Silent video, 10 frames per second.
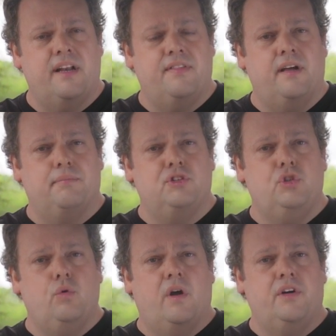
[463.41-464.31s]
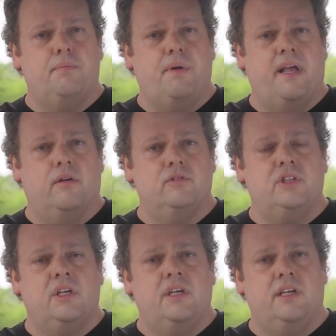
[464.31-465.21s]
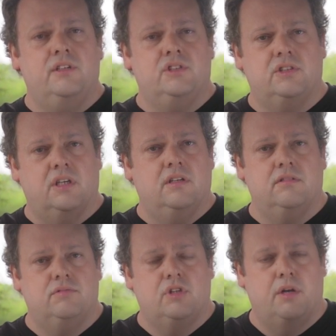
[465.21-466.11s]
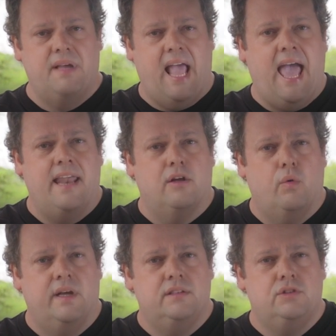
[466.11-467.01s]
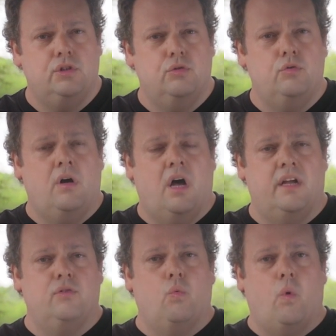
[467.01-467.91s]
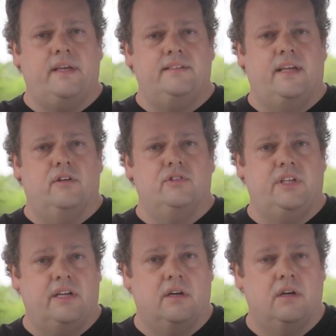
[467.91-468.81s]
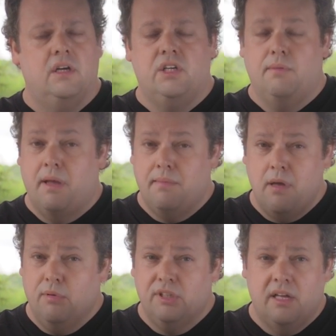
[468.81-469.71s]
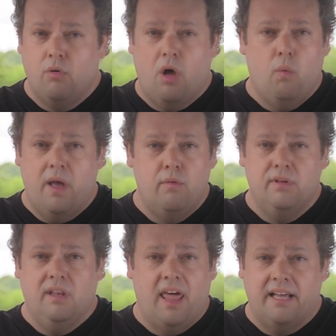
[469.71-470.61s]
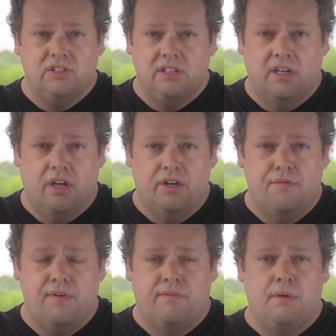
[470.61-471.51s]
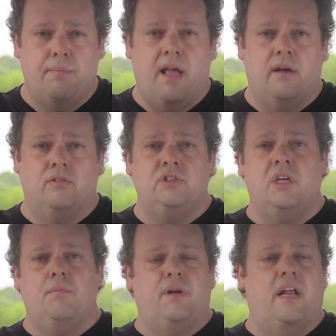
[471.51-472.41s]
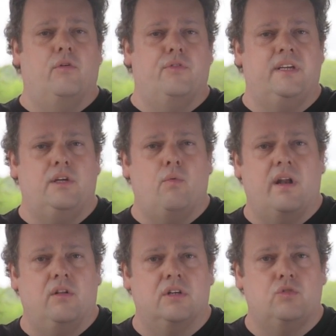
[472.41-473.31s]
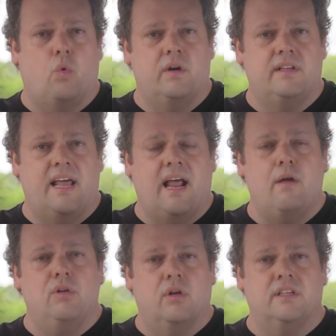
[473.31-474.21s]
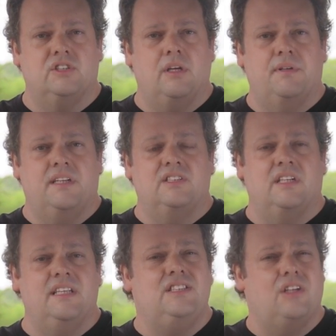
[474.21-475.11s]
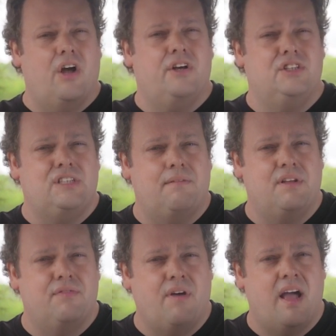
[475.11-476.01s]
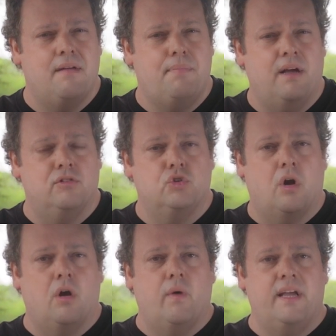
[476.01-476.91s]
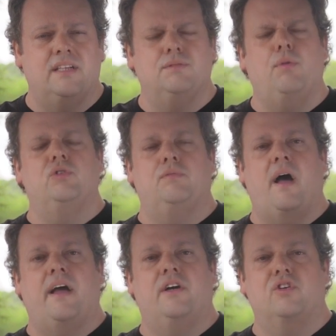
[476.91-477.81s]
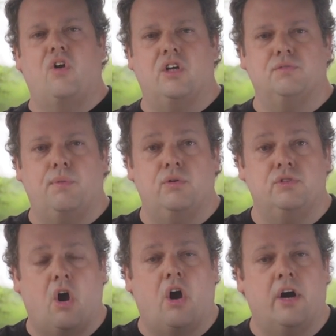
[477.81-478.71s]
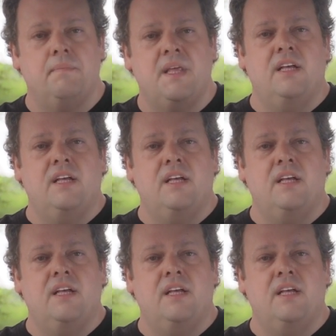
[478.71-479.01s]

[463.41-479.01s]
Anything up to 200 pounds is going to be adequate to hunt white-tailed deer. You might be able to get away with less than 150 pounds, but I don't think you want to look toward that. I would look at something that's at least 175 pound draw weight, as most modern crossbows are.